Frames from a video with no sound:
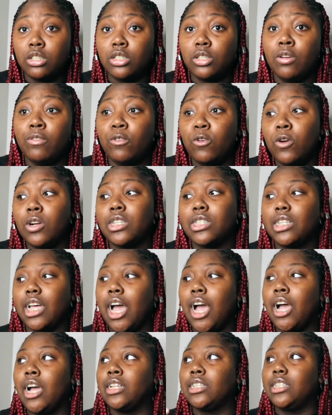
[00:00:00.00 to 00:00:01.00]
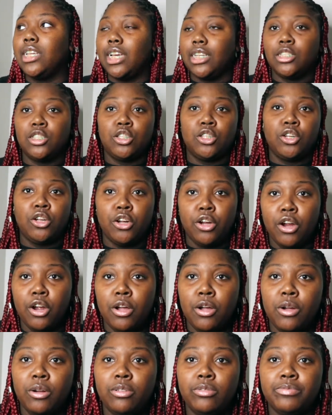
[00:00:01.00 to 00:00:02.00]
So, of course, I texted the
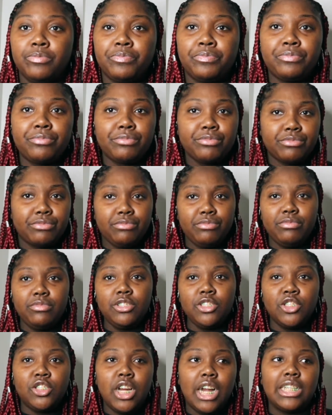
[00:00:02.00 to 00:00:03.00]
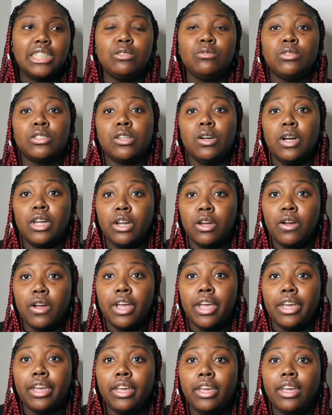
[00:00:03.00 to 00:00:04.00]
girl trying to see what's going
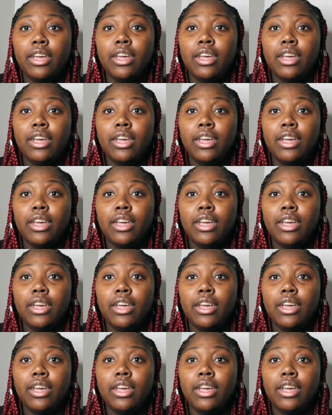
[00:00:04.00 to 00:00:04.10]
on.